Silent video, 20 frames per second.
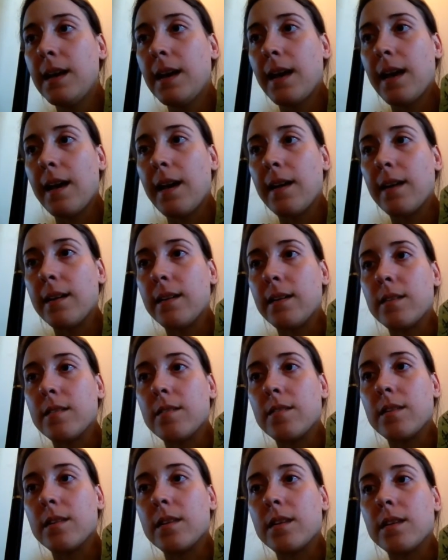and
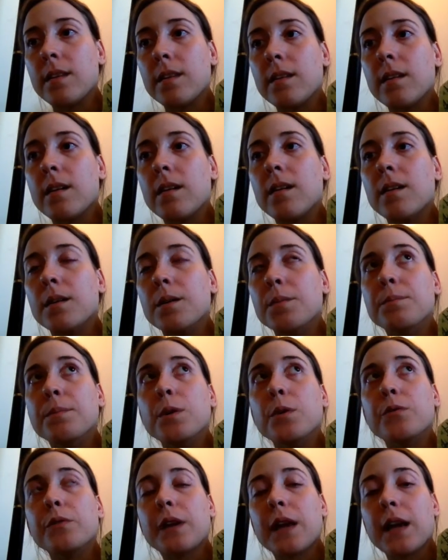the
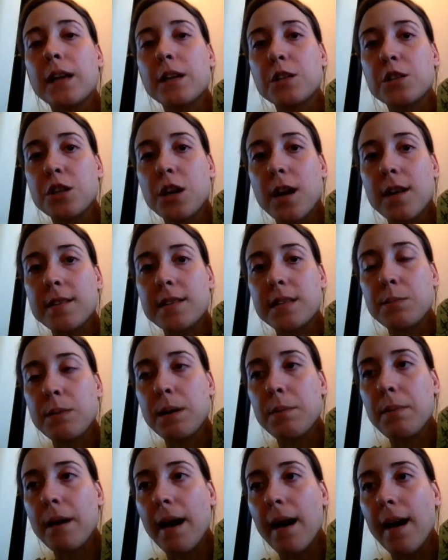Novocaine shots in
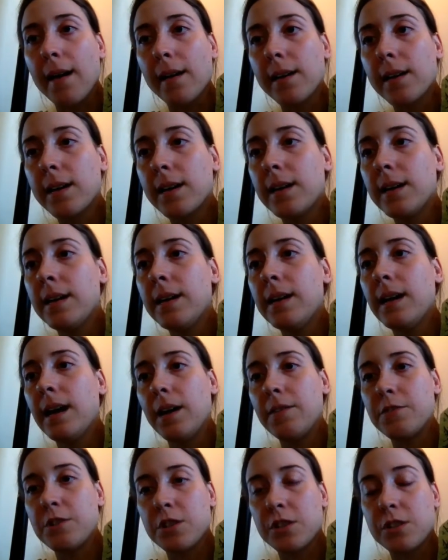my back.
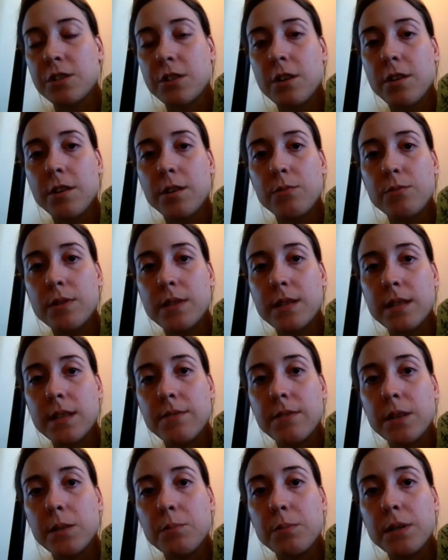I've just started
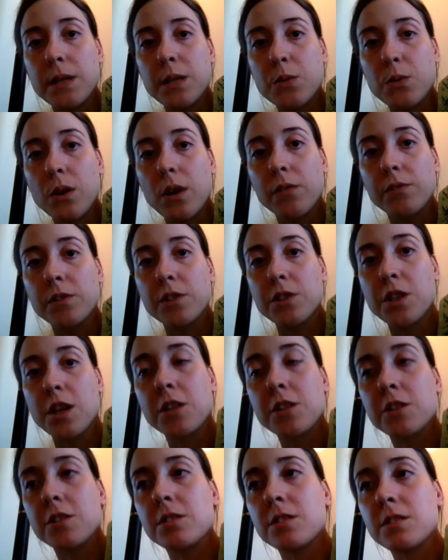receiving B12
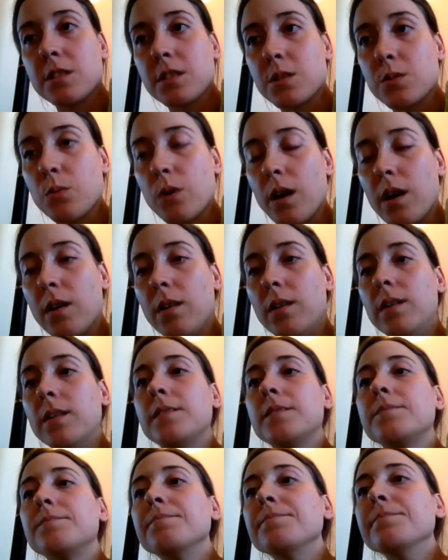injections as well,
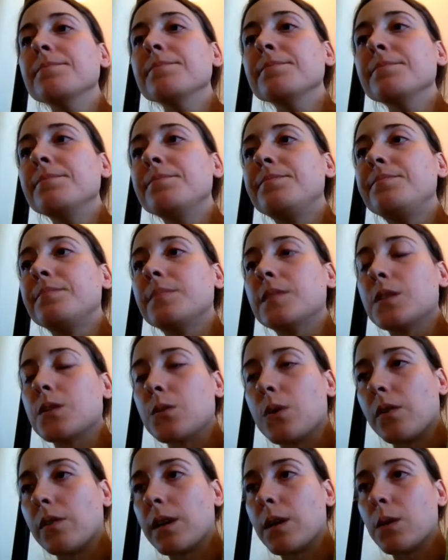so
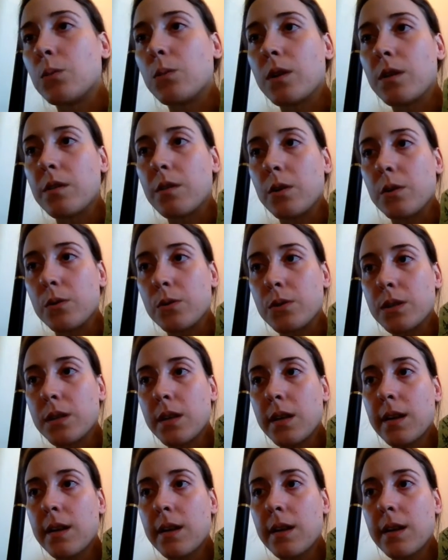I'll get one of those.